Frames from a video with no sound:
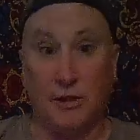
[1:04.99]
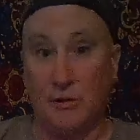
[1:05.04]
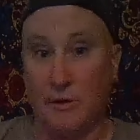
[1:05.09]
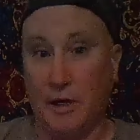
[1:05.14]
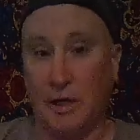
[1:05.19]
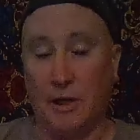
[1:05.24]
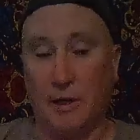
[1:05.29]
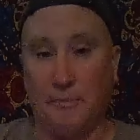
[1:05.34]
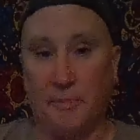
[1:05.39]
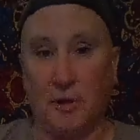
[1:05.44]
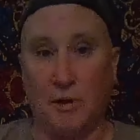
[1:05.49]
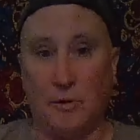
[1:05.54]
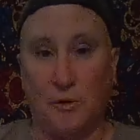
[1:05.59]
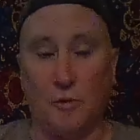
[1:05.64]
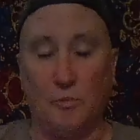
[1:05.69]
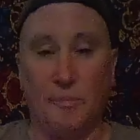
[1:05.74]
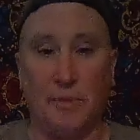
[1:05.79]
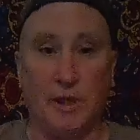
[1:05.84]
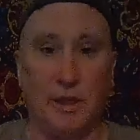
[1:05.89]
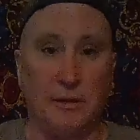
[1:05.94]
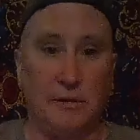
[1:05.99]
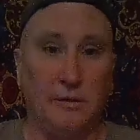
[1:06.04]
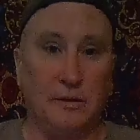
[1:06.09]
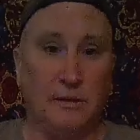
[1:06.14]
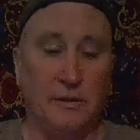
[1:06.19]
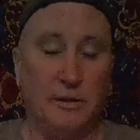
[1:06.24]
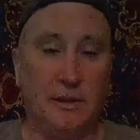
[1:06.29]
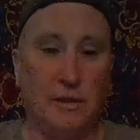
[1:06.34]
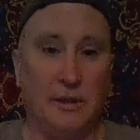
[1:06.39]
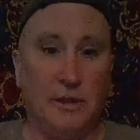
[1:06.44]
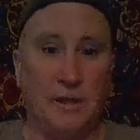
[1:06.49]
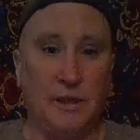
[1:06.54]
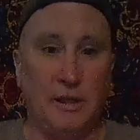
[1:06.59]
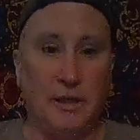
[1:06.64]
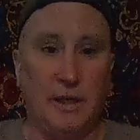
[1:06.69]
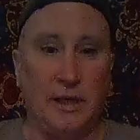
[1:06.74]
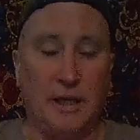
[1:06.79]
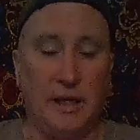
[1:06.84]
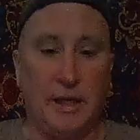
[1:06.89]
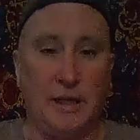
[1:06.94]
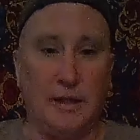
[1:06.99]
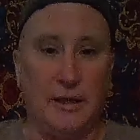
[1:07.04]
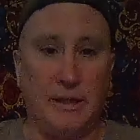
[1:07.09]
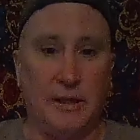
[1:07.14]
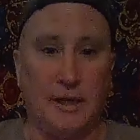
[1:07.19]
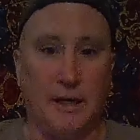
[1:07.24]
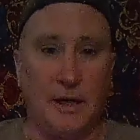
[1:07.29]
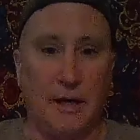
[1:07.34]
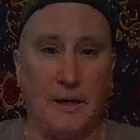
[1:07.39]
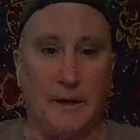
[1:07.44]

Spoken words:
of trade up a little bit. And